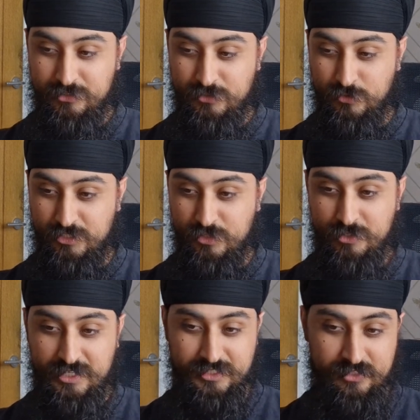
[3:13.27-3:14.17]
delude
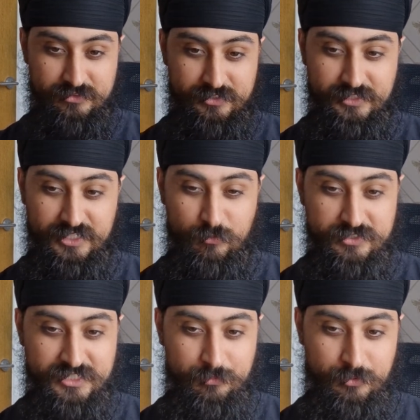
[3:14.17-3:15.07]
ourselves into thinking we're
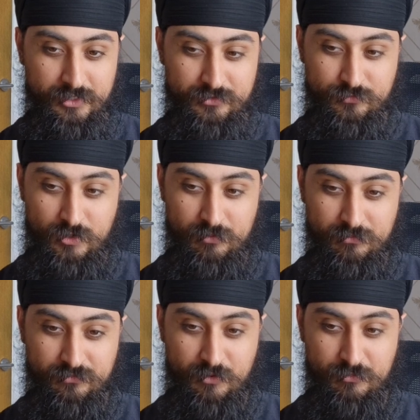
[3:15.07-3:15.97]
separate
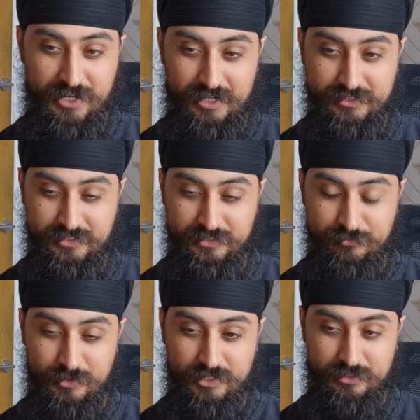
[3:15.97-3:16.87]
from reality,
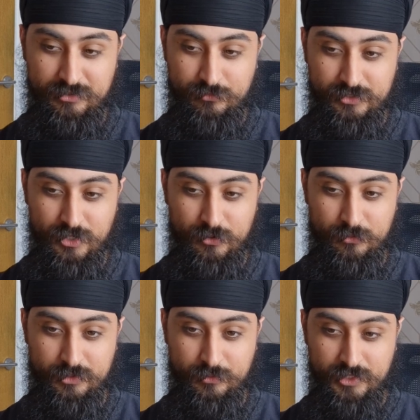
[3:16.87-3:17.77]
where no,
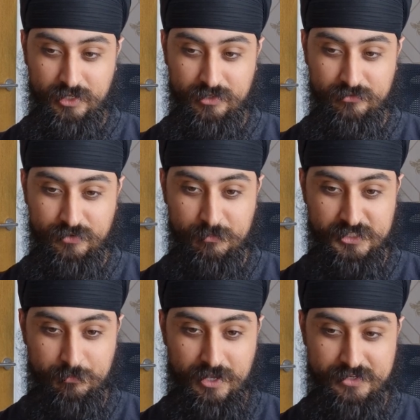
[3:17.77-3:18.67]
we are very much
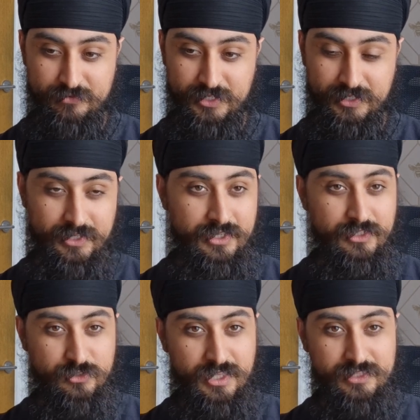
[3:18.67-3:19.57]
a part of it.
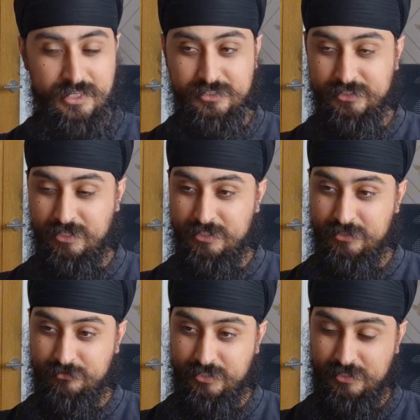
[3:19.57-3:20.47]
So that's the kind
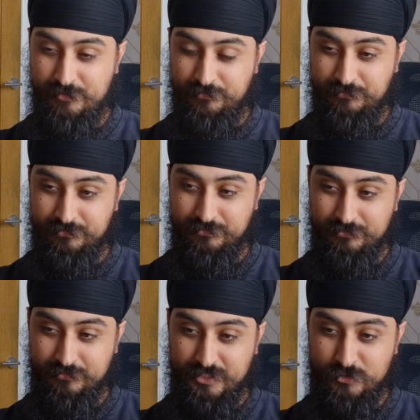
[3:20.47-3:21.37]
of sort
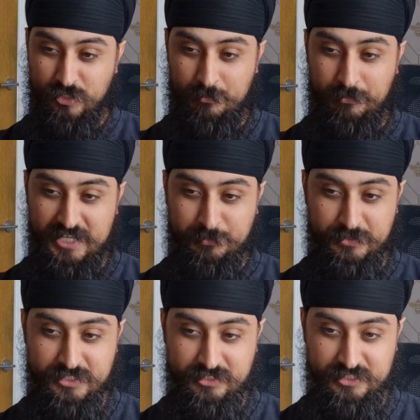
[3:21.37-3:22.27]
of like base
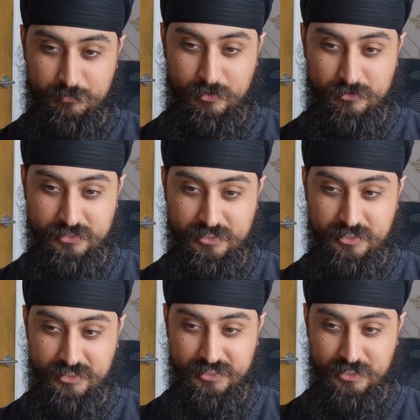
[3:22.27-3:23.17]
position, I suppose, in a
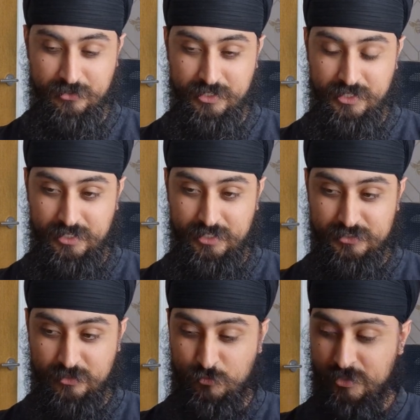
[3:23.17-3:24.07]
nutshell.
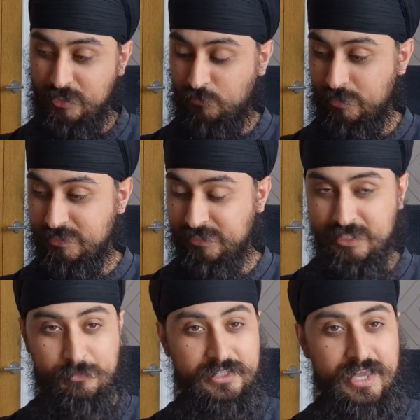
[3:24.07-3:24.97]
So if we take the
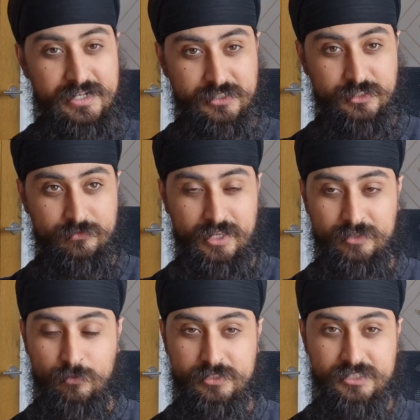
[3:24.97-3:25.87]
implications of that,
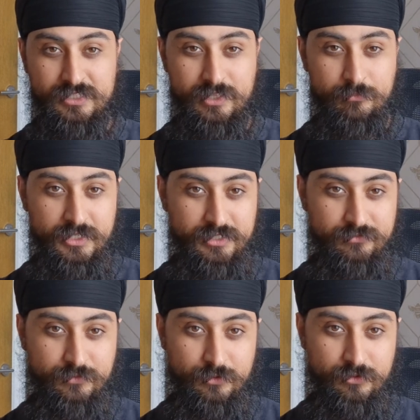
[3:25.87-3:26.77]
what does that then mean
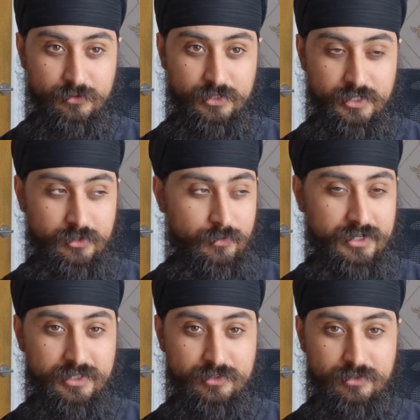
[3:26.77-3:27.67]
for,
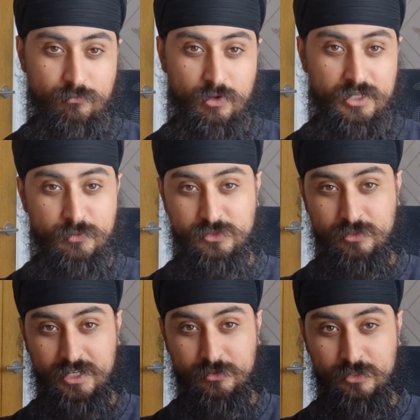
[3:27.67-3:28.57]
well, why do we sort of
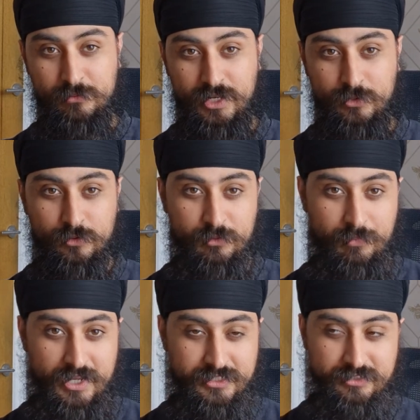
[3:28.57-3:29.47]
like call them like all
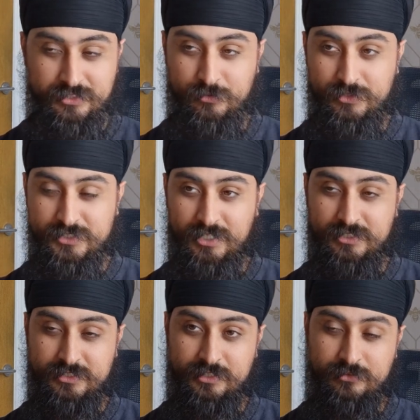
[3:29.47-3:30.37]
compassionate and all this kind
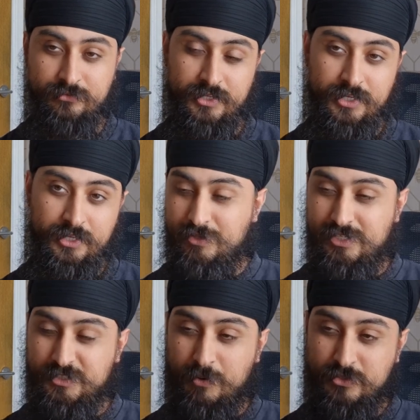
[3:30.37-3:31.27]
of stuff? Well, I
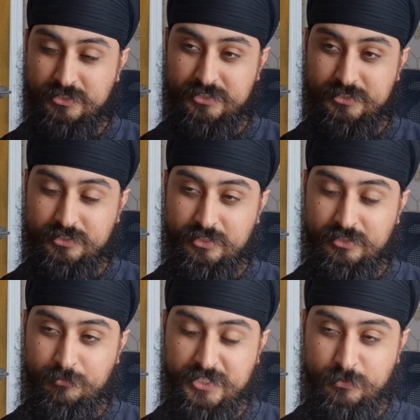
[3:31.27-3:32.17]
suppose it's
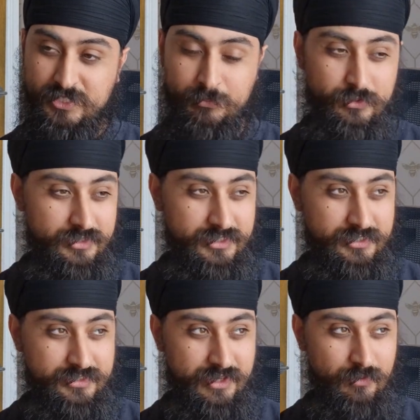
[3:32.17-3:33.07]
the best way to put this
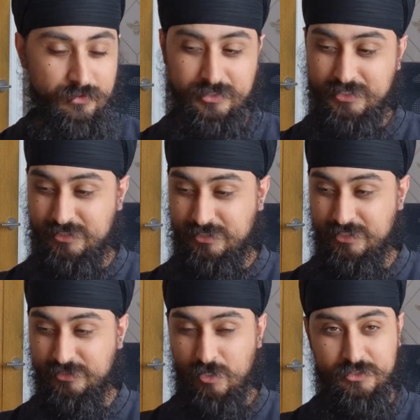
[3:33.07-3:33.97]
is that, well, it's
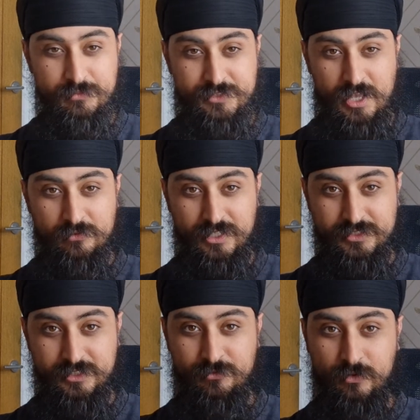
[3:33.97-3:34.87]
God themselves that's
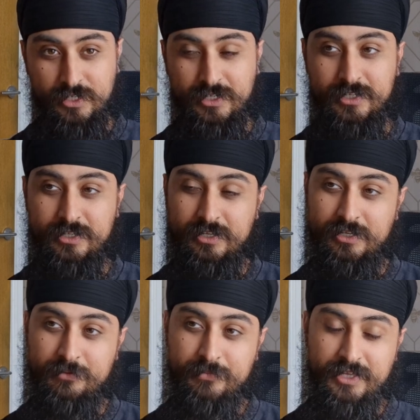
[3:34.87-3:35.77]
suffering,
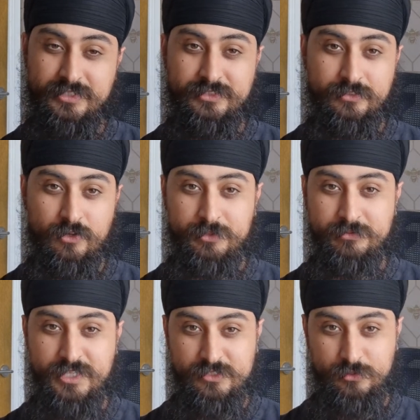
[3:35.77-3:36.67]
and it's the God
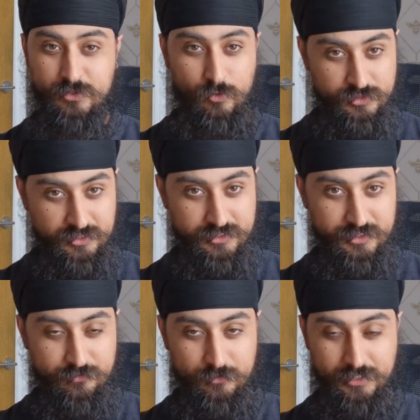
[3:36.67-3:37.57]
themselves who are causing the
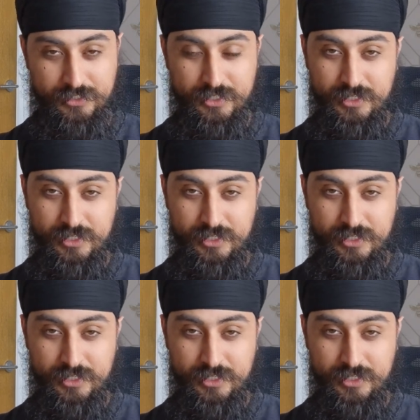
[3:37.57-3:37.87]
suffering.